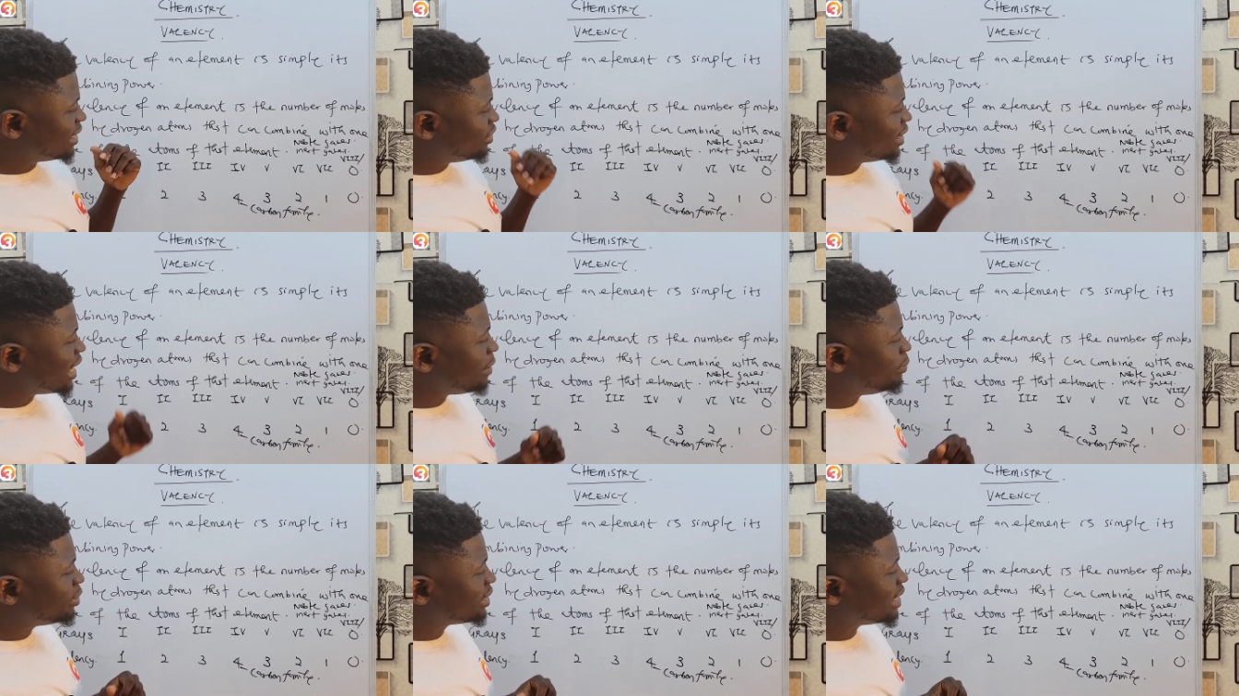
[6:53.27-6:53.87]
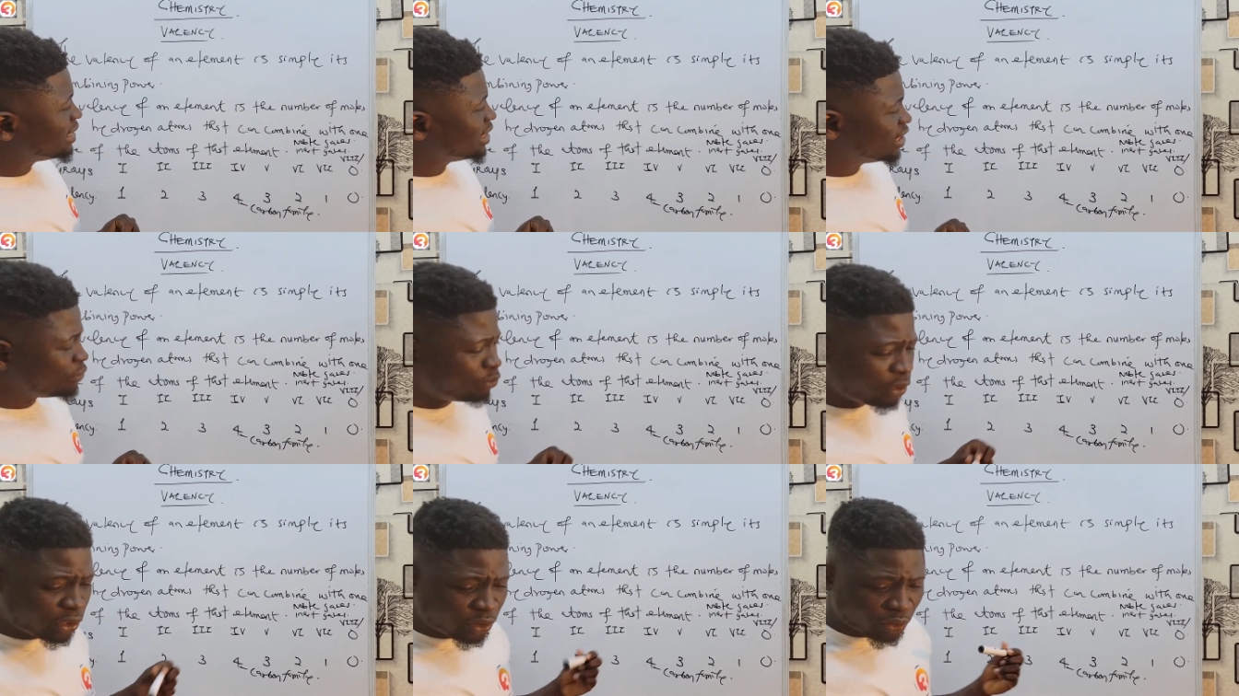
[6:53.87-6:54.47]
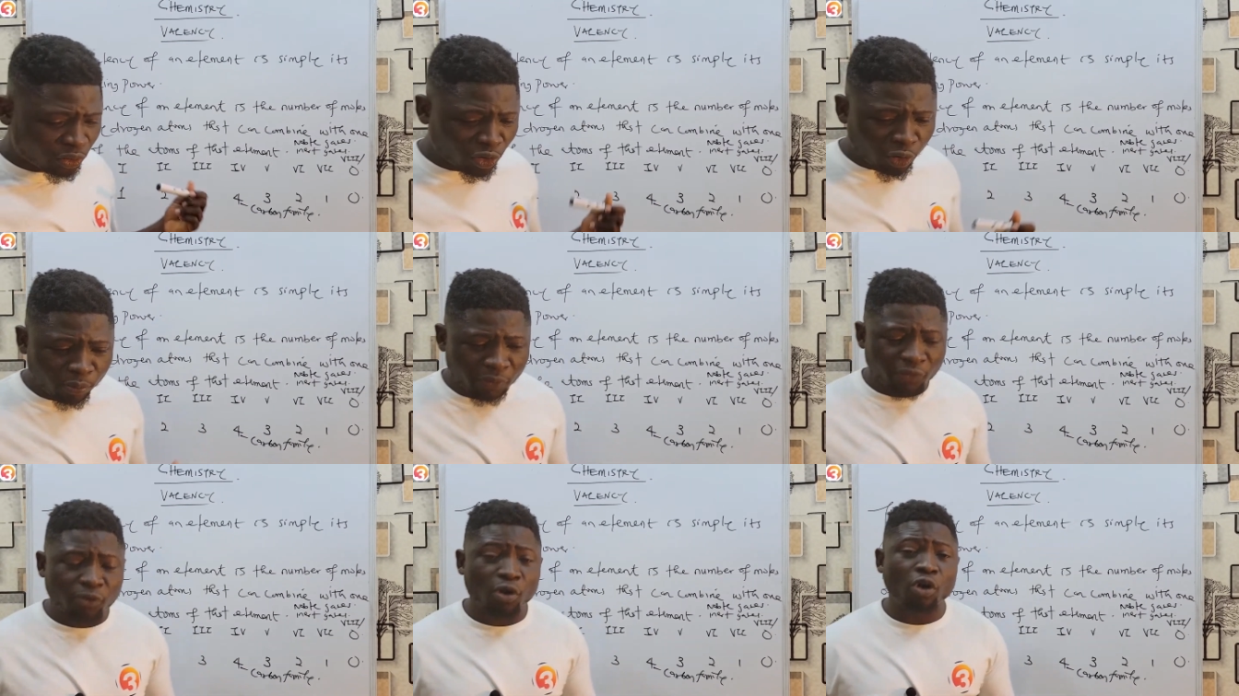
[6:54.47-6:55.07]
another important thing we need to know
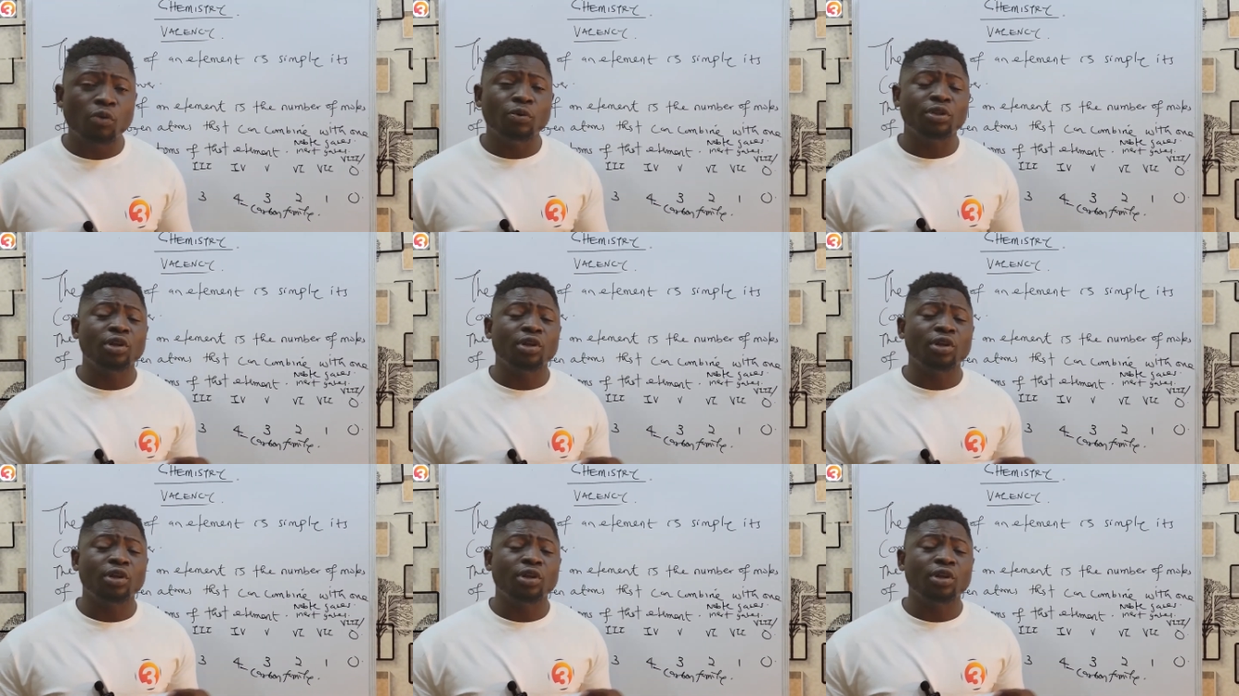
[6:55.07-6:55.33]
before we